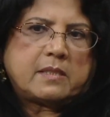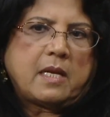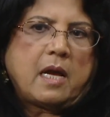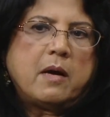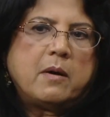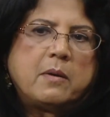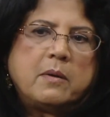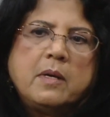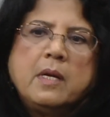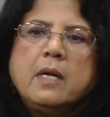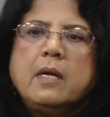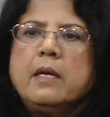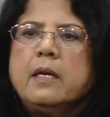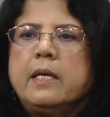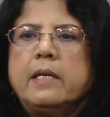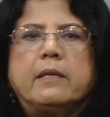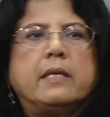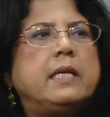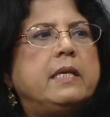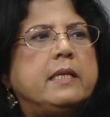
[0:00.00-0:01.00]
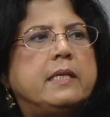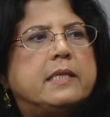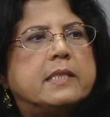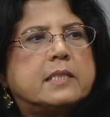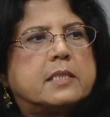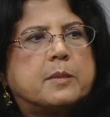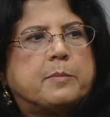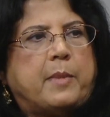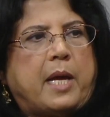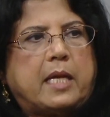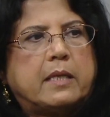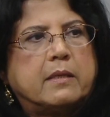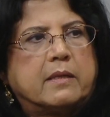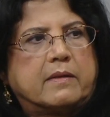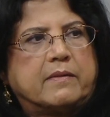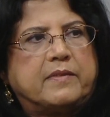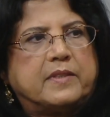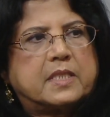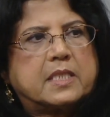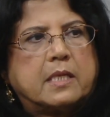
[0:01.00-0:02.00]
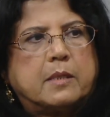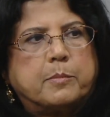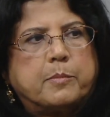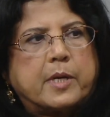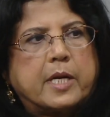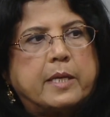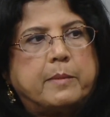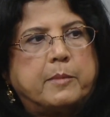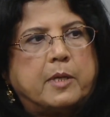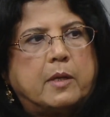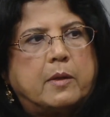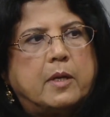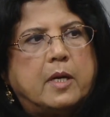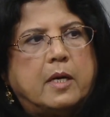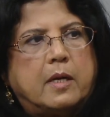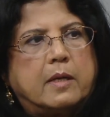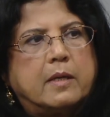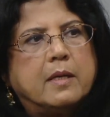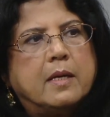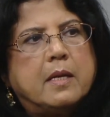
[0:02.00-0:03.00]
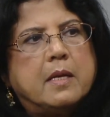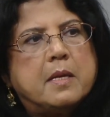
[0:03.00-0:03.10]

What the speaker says: Now, it really doesn't matter if it's unprimed or not,